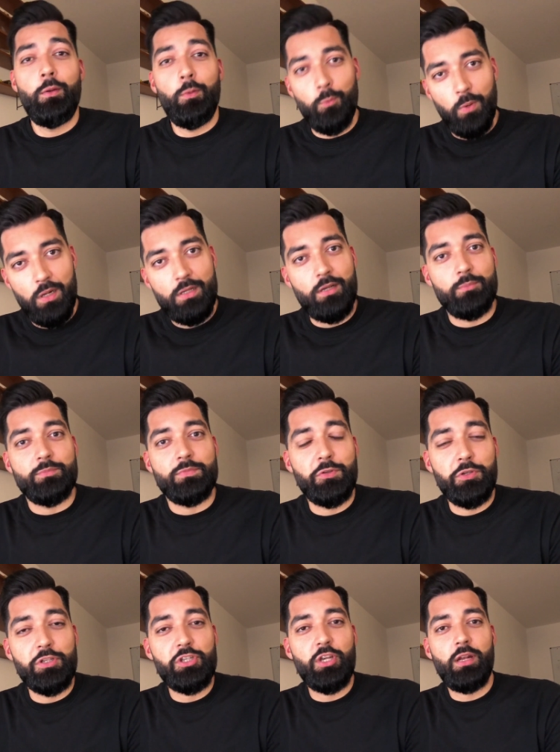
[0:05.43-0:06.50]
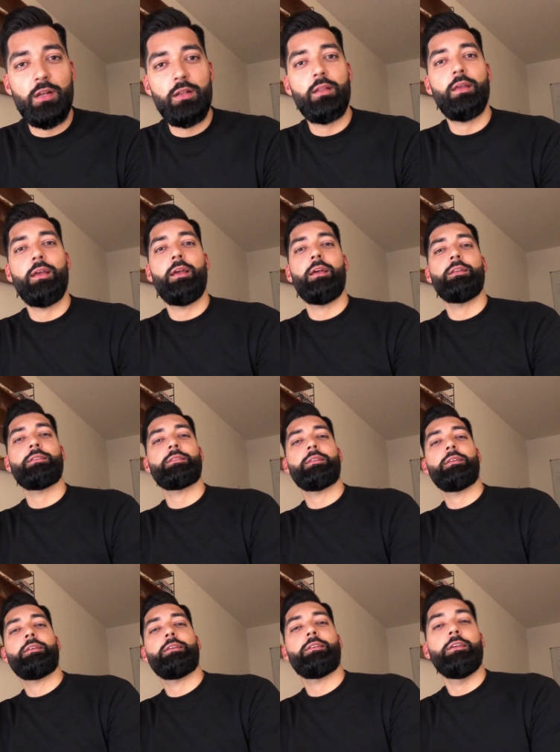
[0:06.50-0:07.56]
Welcome to the channel and
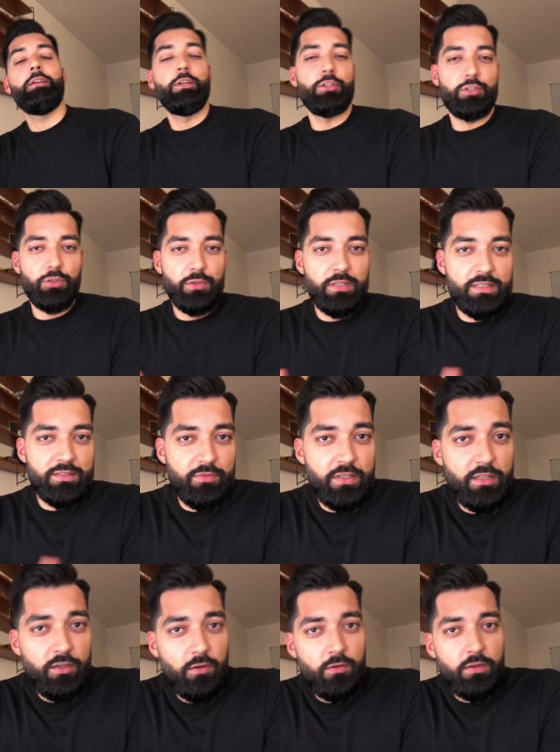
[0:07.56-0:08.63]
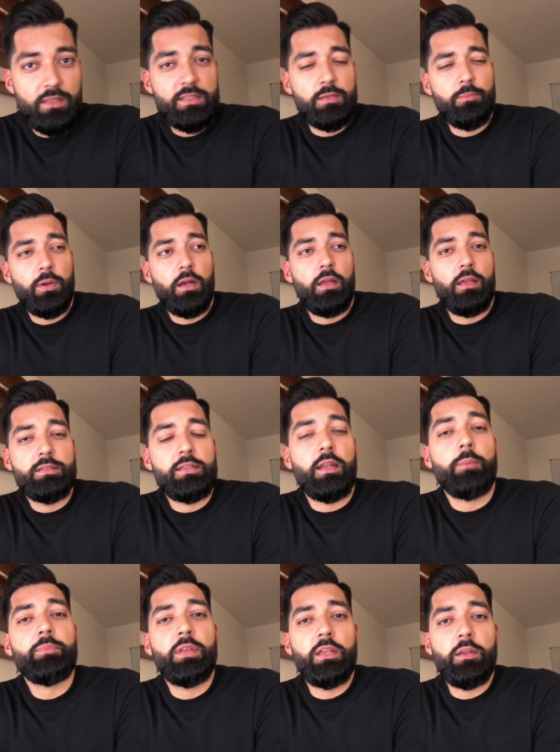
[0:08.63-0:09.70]
uh, to this video it's about it's an
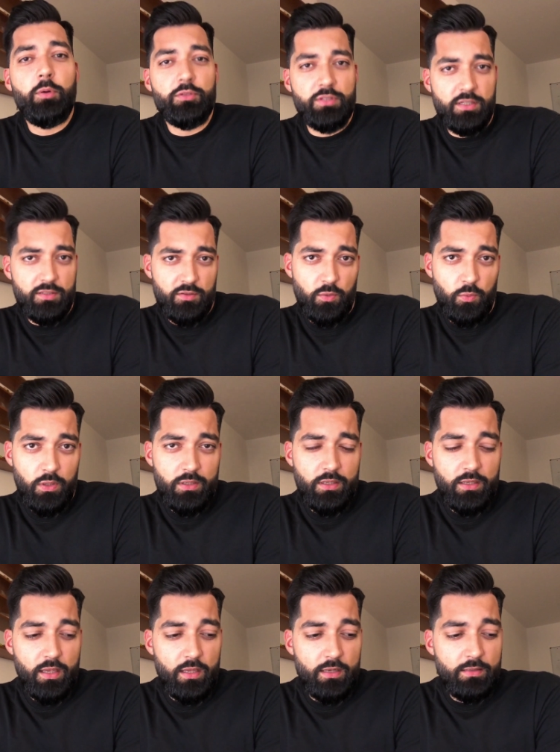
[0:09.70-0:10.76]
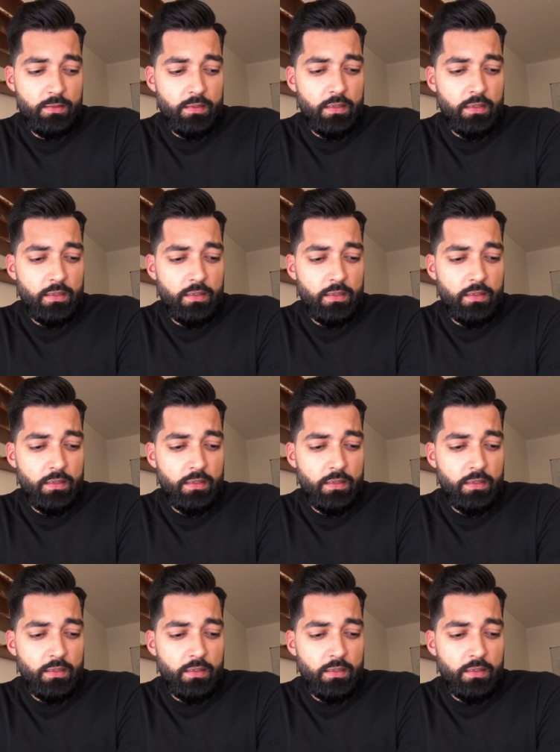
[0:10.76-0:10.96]
update about Tresor One again.